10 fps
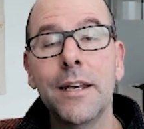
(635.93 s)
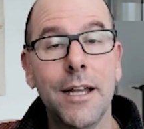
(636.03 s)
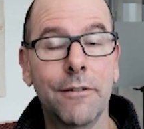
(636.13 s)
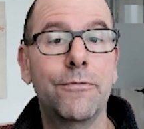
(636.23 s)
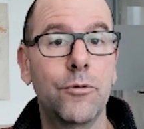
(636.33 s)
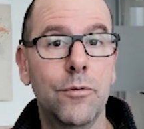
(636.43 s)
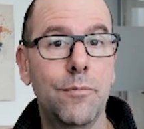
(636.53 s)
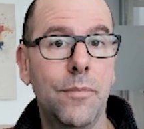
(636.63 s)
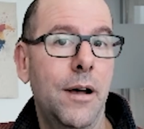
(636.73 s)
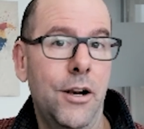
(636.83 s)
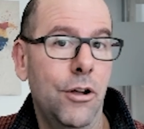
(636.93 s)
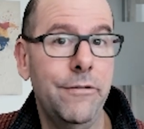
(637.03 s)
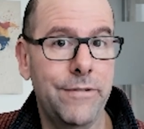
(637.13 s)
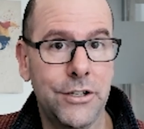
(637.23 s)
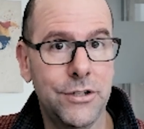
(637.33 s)
Now for a lot
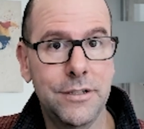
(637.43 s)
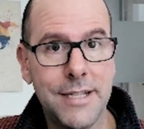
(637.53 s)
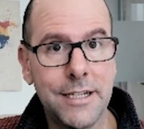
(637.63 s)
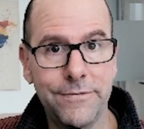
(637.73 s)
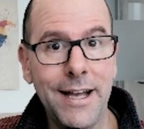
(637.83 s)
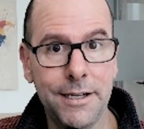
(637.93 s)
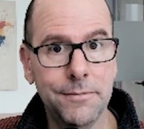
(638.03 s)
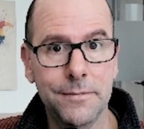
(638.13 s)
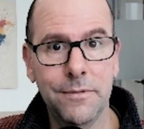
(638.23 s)
of functions, that's fine.